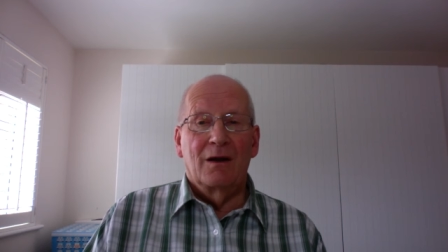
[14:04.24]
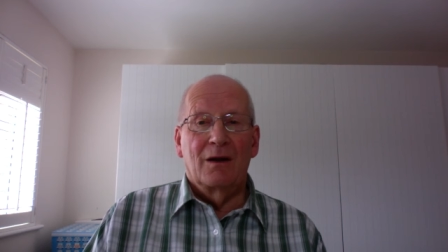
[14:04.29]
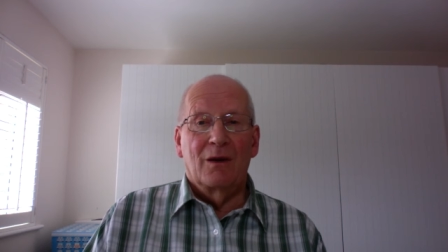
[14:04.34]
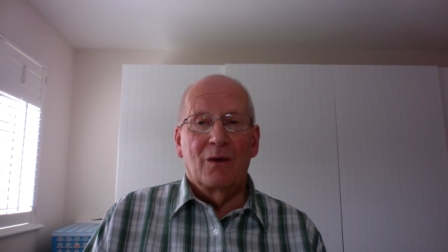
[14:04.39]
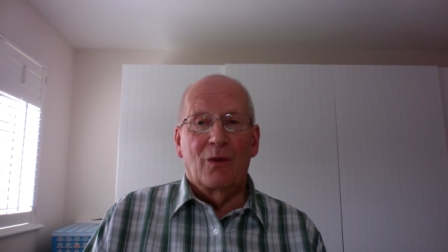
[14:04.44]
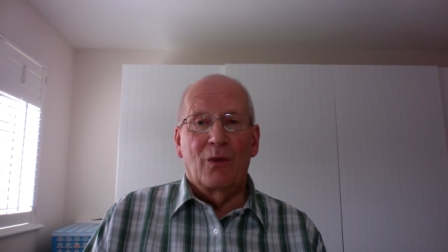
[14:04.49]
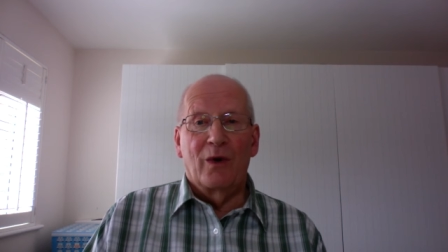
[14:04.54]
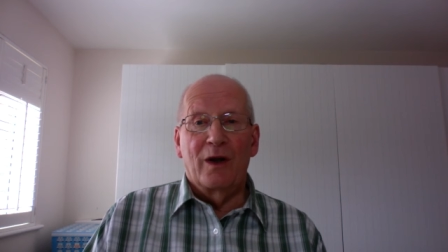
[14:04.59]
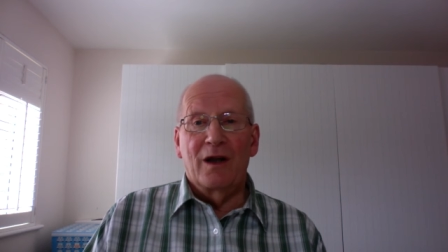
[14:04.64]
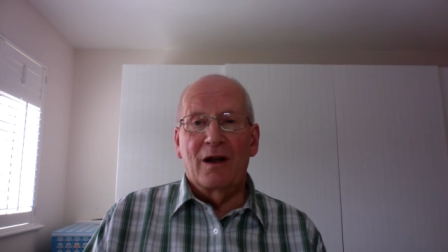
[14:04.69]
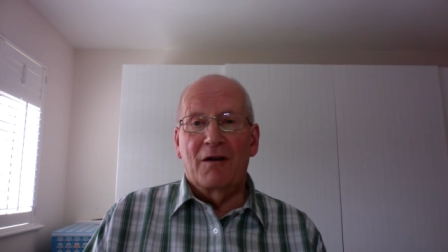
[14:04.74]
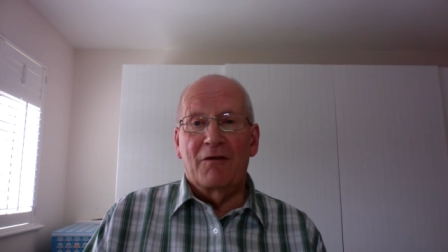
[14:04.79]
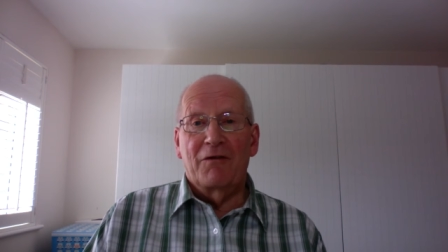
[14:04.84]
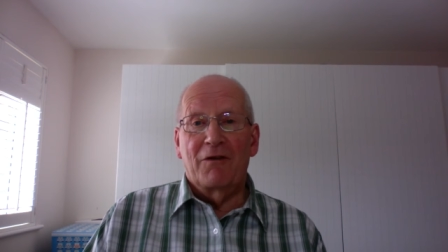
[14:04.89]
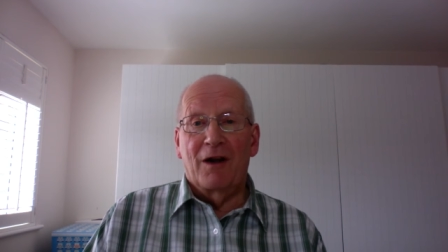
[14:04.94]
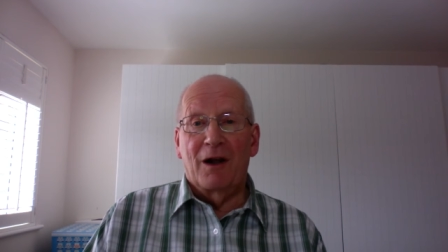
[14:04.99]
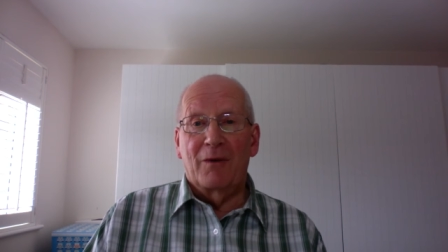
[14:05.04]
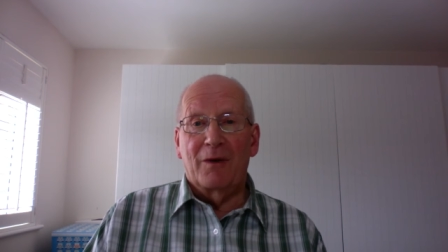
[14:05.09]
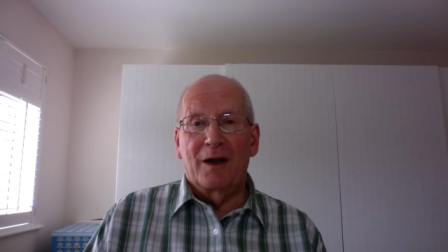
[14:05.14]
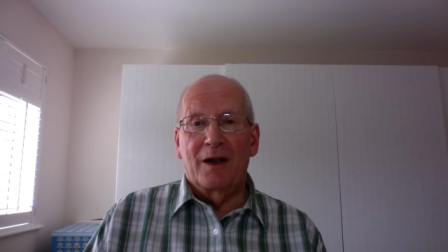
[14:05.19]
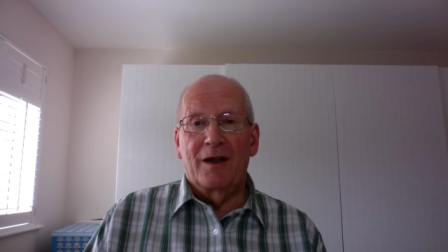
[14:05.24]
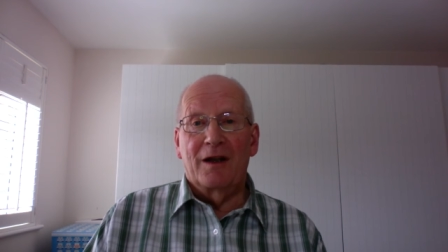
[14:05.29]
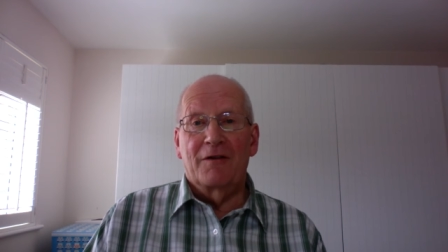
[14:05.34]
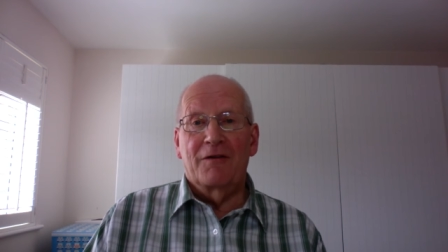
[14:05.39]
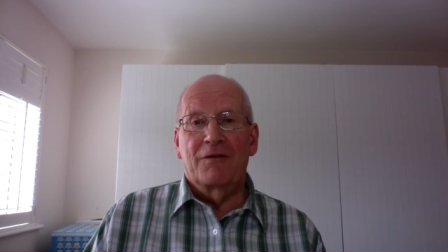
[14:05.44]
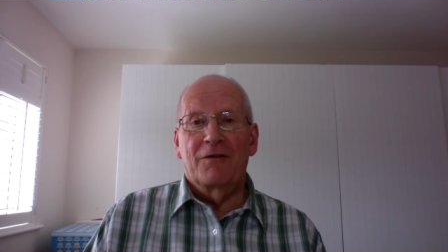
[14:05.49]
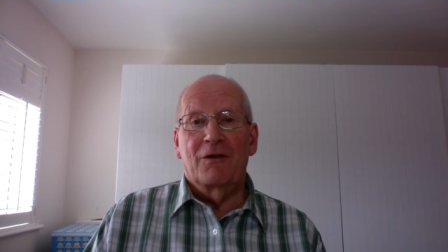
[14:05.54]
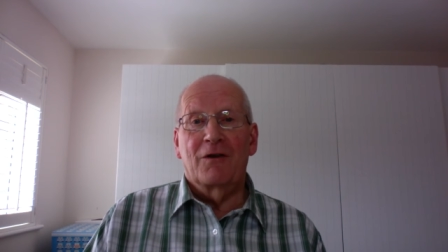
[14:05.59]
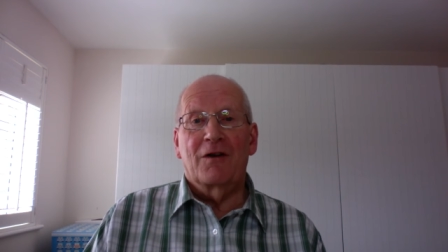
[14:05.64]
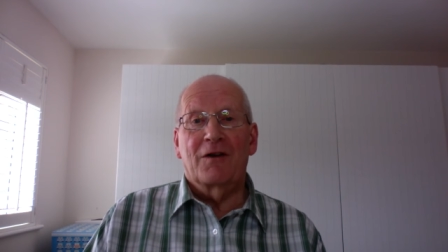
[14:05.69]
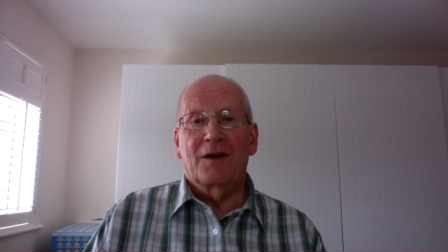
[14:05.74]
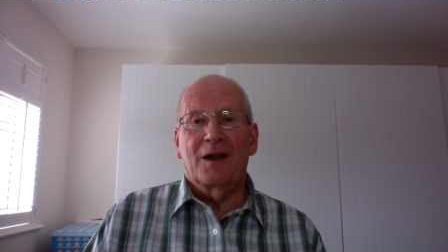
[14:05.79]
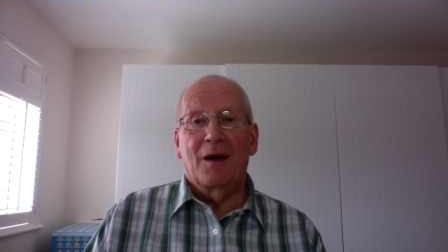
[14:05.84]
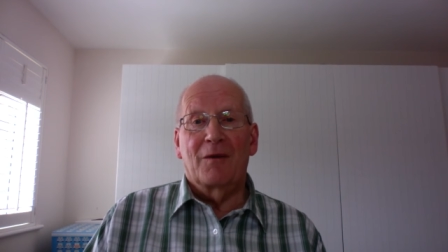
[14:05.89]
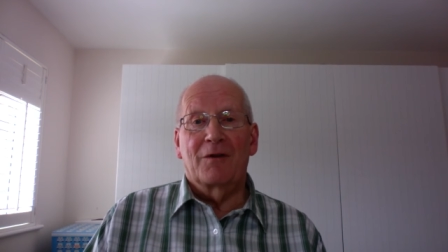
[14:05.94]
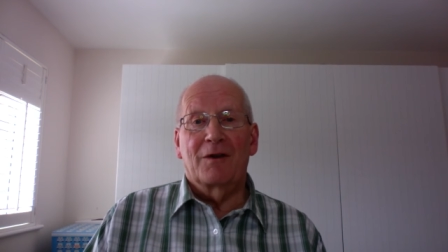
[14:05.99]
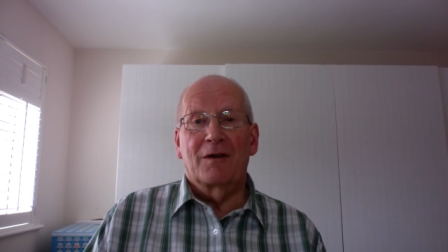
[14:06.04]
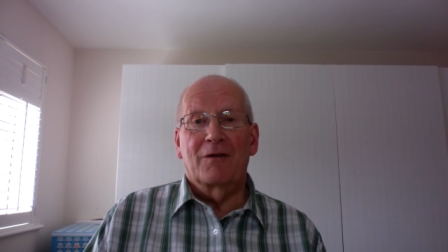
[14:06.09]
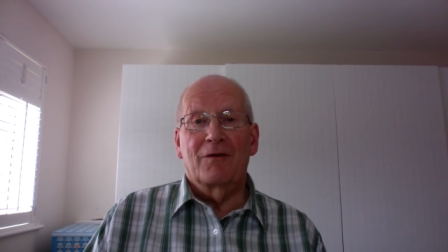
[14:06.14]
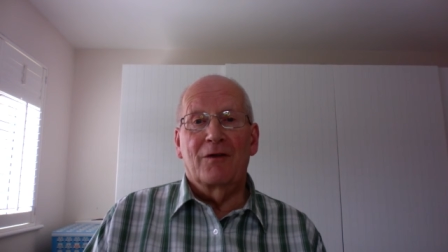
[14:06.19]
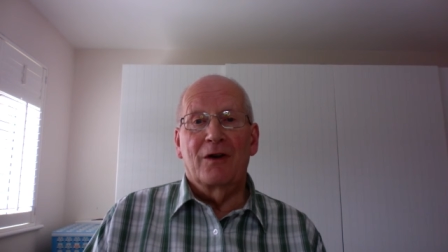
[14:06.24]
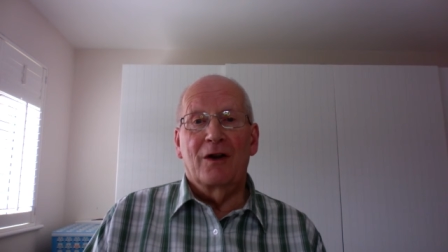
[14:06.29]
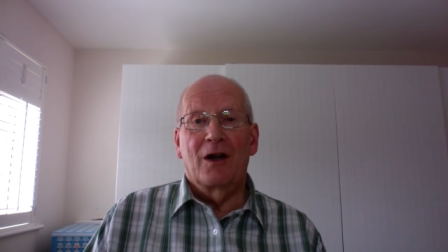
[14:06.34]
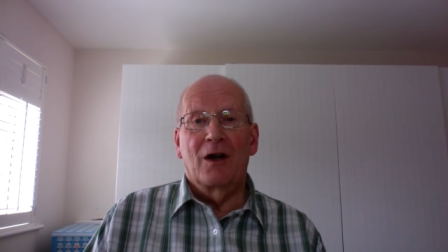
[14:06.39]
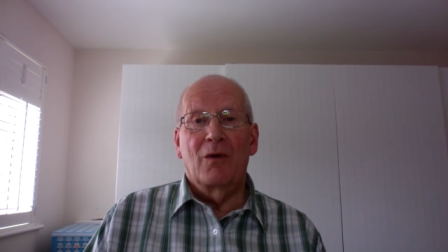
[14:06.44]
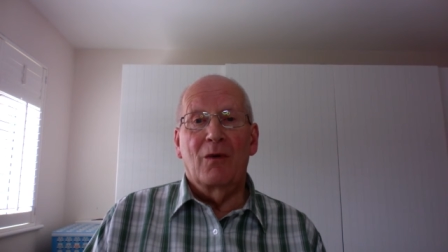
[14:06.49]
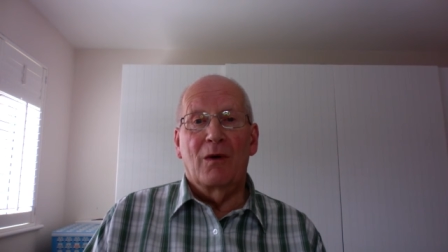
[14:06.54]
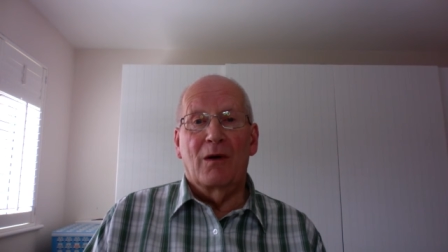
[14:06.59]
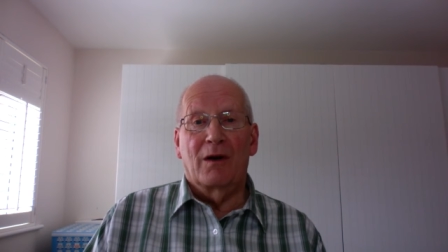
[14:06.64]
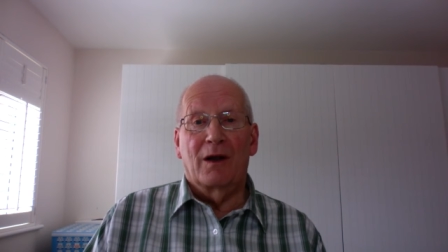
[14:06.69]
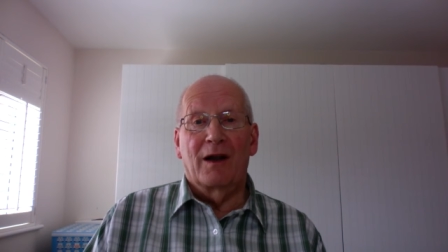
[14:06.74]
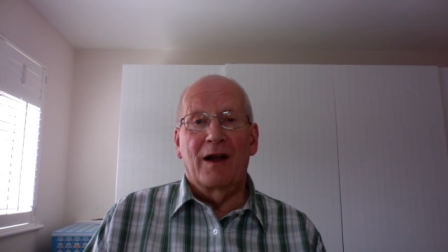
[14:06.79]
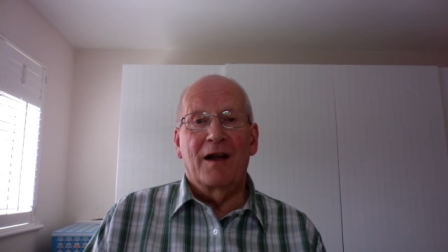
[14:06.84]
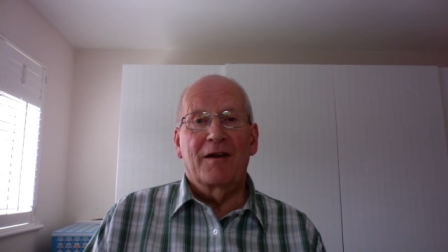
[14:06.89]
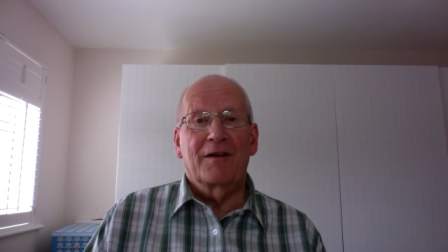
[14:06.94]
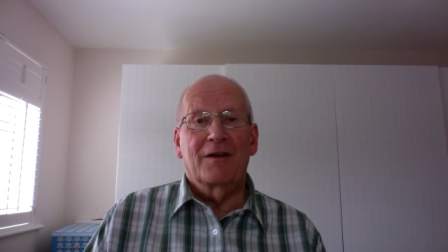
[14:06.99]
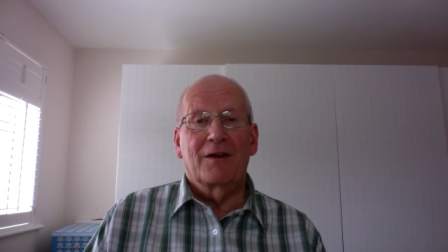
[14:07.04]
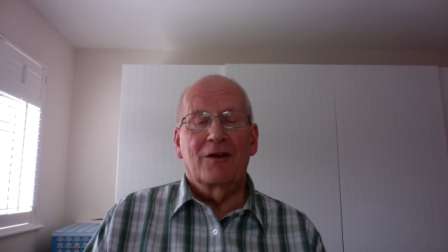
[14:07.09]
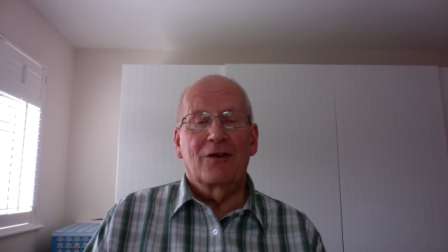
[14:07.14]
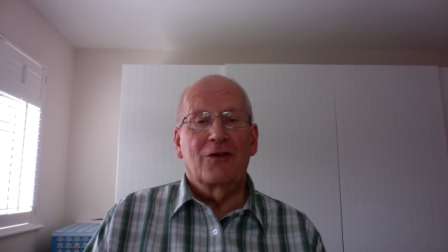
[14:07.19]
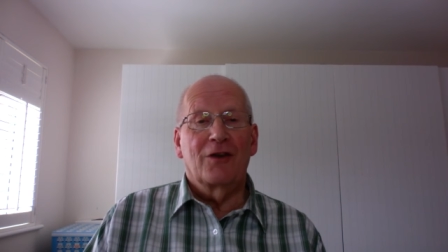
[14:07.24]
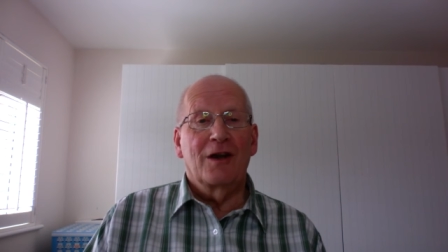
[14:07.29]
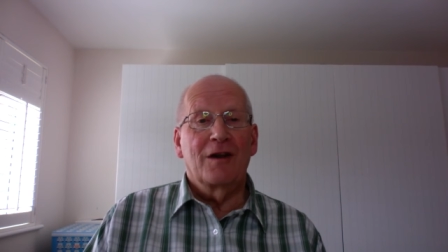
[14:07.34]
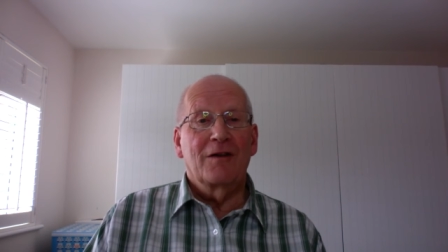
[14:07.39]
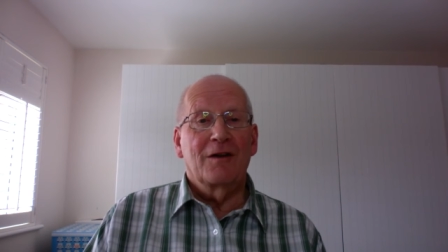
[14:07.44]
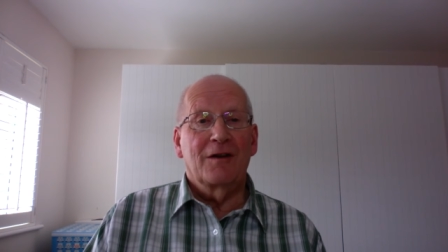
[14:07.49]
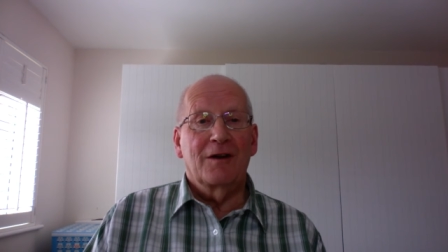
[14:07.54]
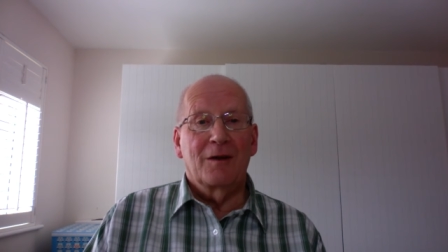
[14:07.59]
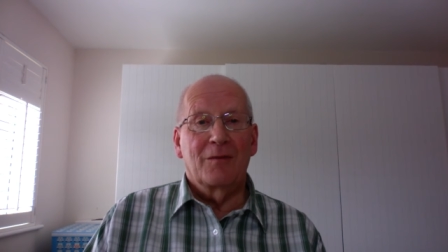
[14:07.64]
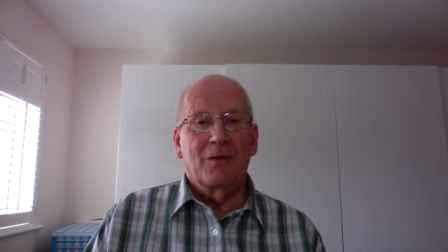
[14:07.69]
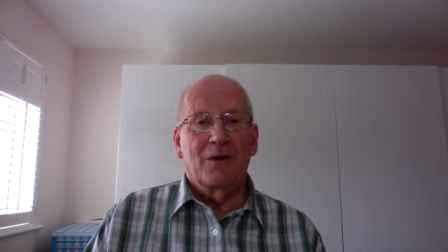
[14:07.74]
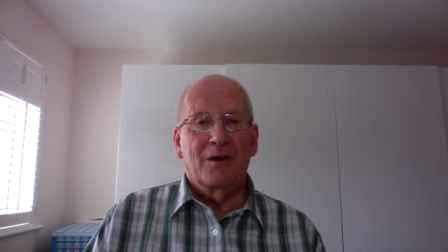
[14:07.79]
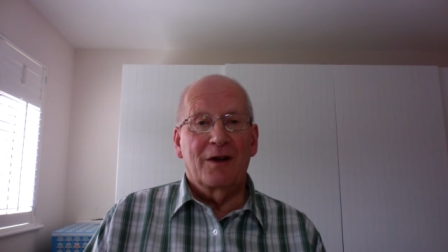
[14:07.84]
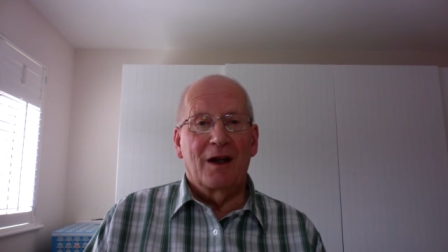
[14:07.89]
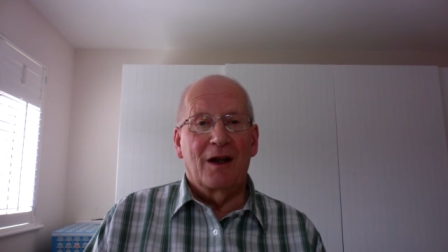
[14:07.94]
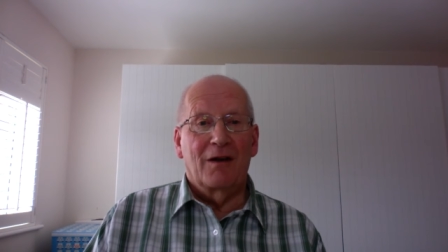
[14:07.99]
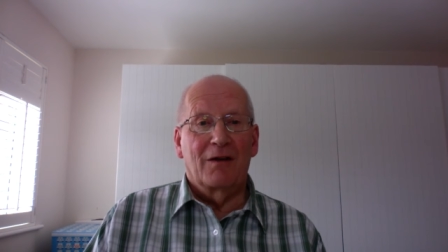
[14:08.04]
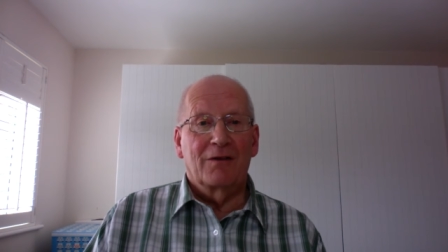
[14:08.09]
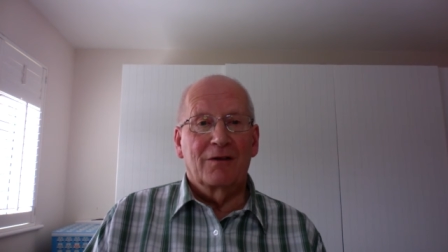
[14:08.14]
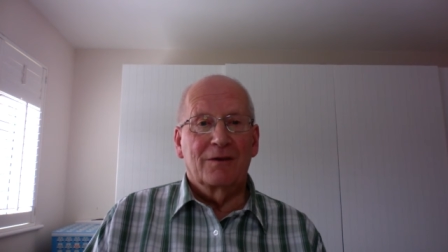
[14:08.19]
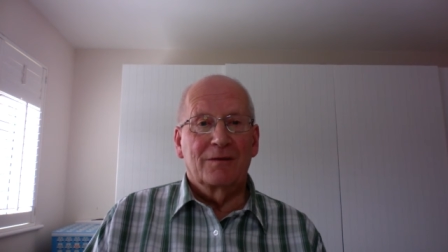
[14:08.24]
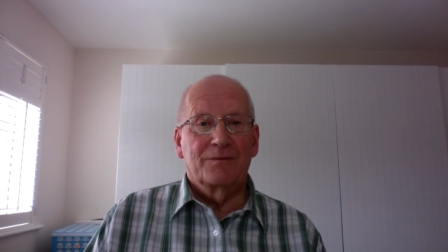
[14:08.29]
We are following in the footsteps of no one less than Jesus himself.